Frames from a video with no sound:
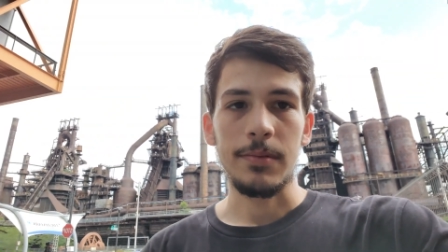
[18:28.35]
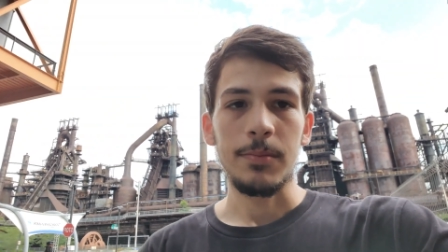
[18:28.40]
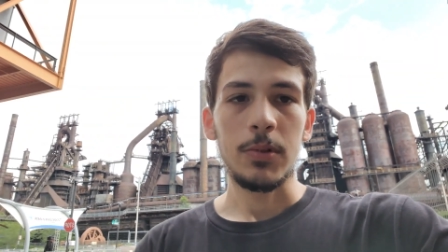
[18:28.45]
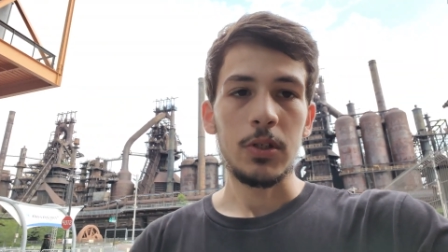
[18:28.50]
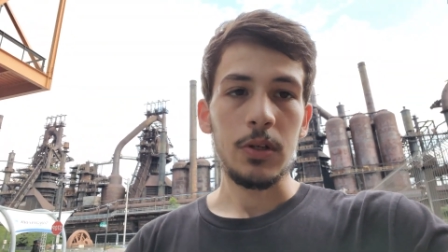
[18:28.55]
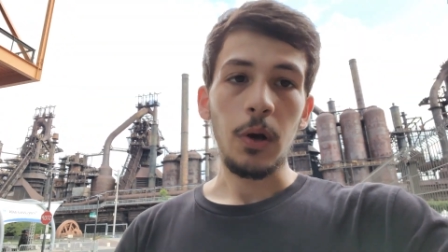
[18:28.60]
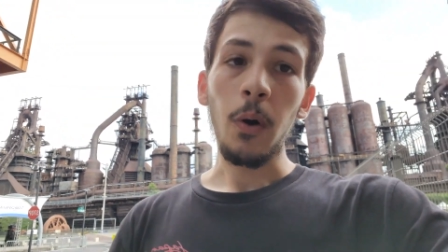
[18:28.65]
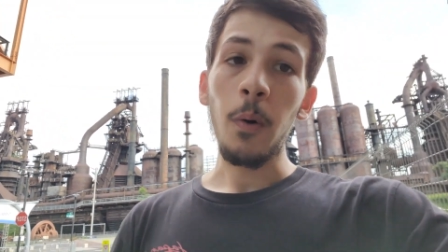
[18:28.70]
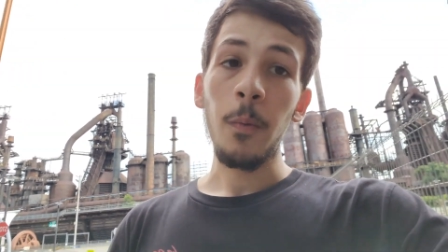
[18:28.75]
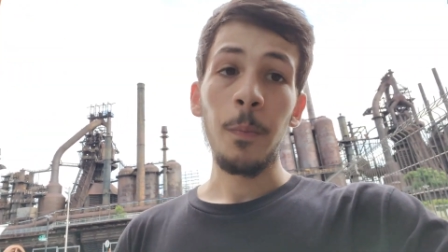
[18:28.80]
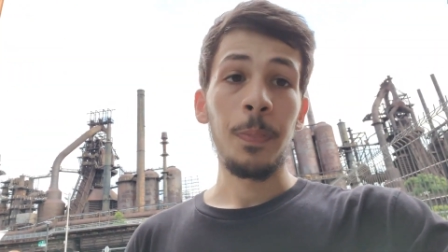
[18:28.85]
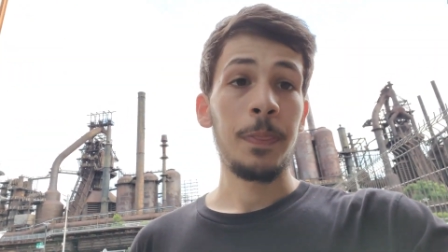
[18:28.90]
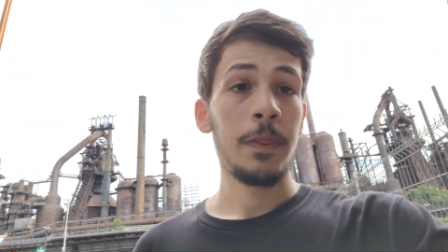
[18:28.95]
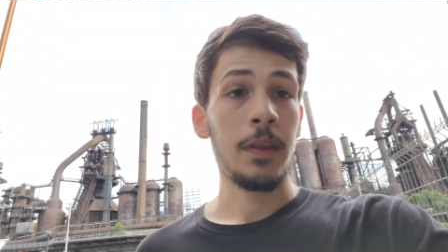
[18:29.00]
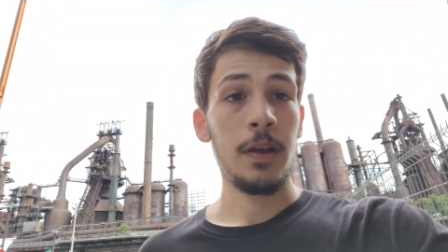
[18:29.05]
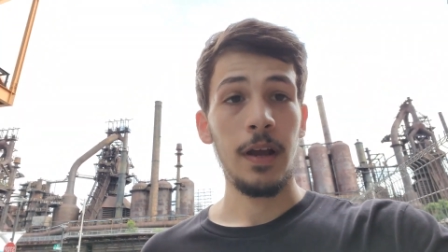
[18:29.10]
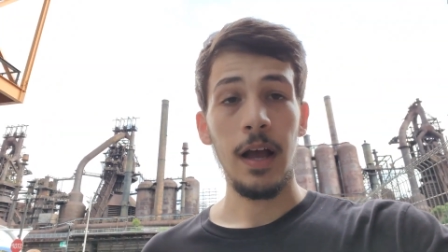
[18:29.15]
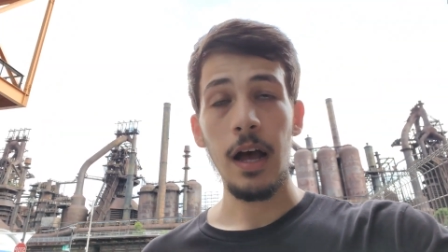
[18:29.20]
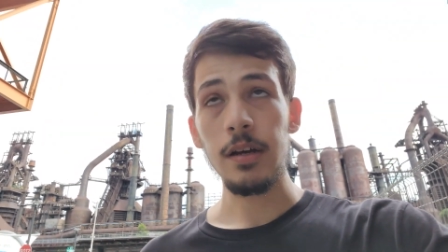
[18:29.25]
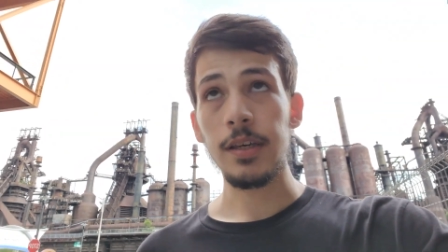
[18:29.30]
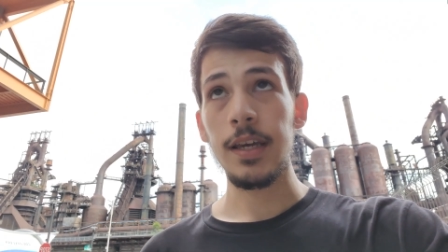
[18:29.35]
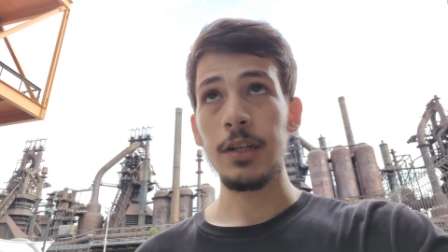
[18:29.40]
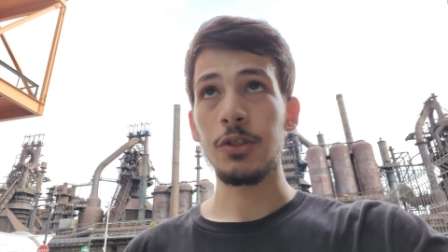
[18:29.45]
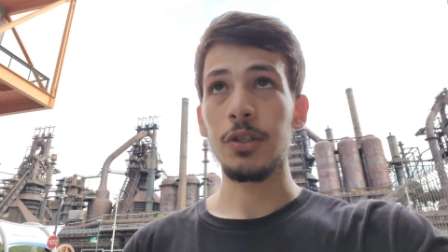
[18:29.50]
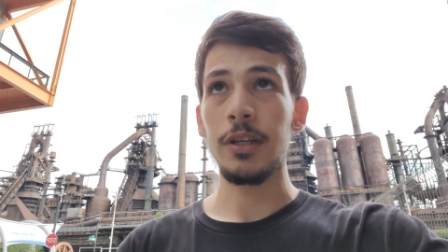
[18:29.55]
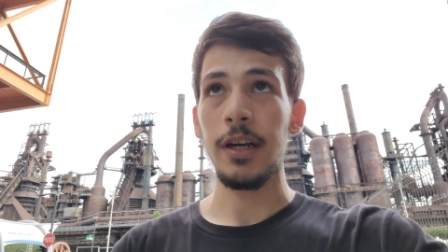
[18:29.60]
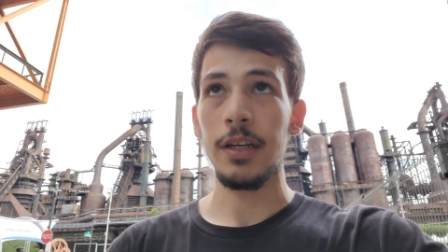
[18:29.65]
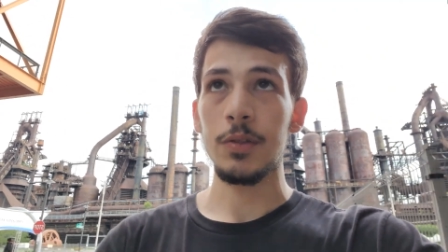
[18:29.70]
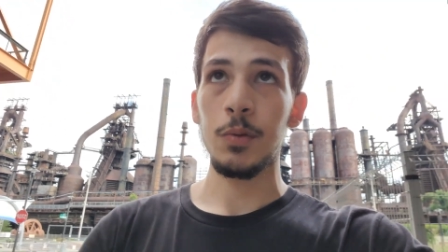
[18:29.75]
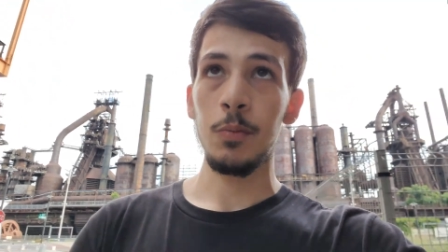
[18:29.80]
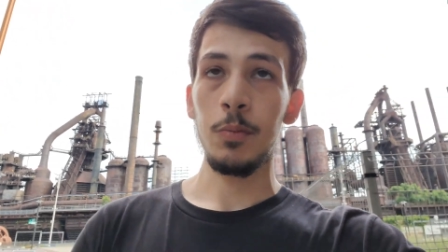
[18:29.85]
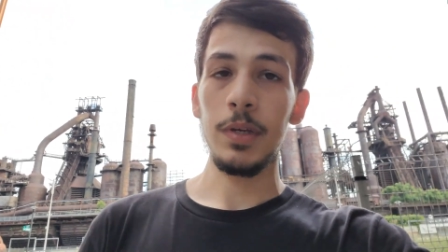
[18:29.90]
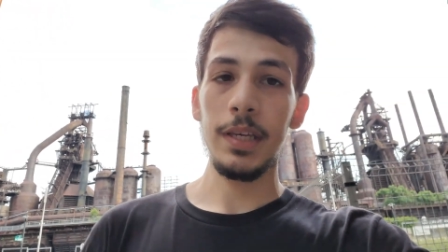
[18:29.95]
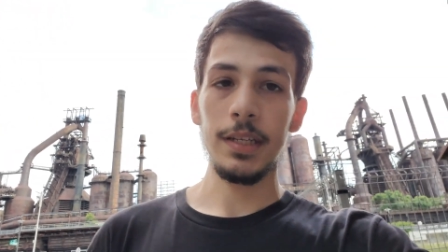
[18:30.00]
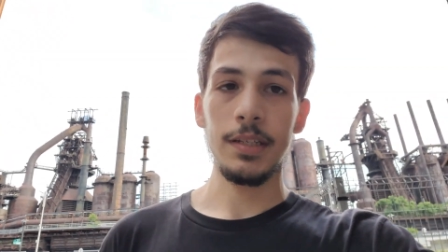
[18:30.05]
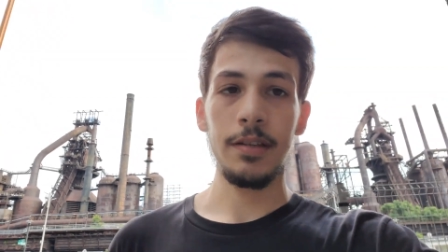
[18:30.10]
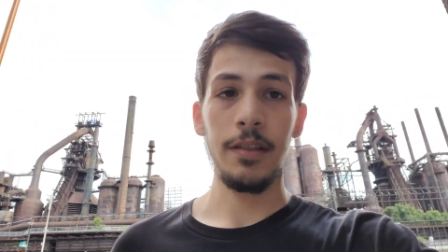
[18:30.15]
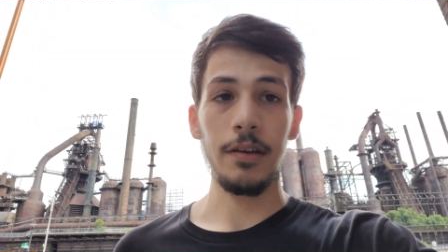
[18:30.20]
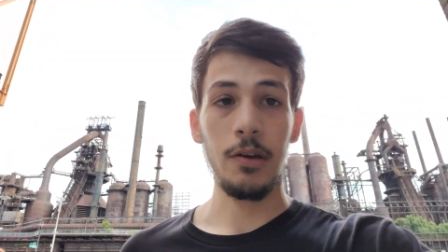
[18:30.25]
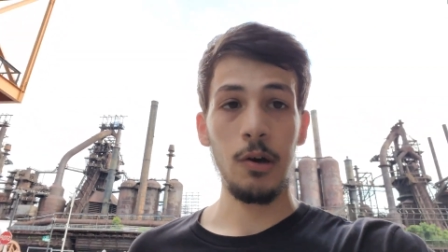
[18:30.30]
So I'll catch you guys when we get
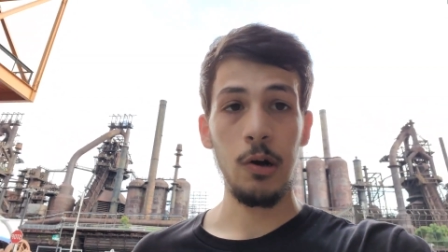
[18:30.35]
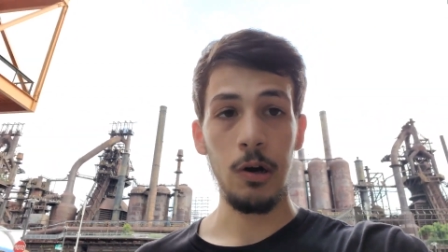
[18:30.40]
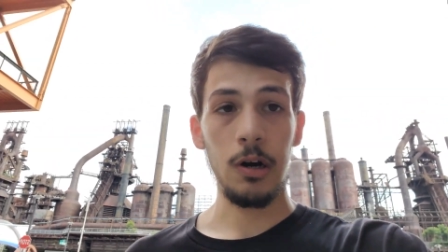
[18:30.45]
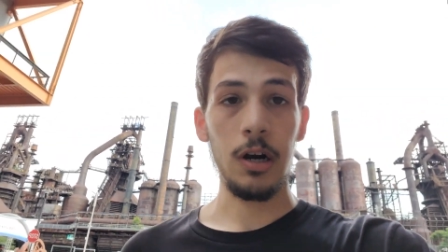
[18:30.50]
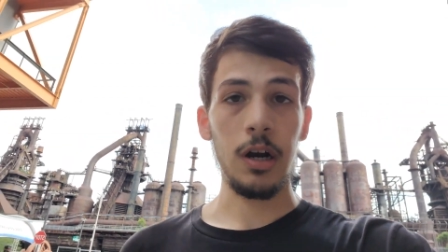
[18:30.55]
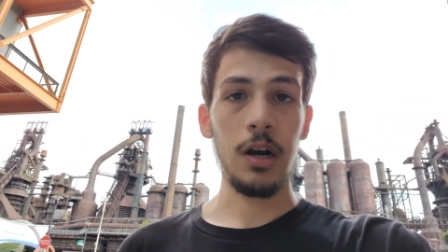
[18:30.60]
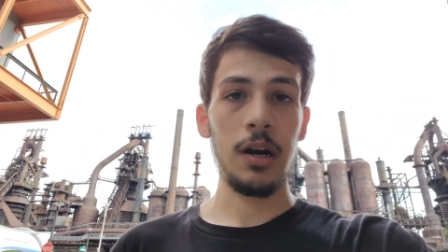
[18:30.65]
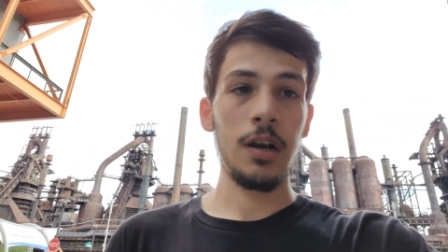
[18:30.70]
to the car.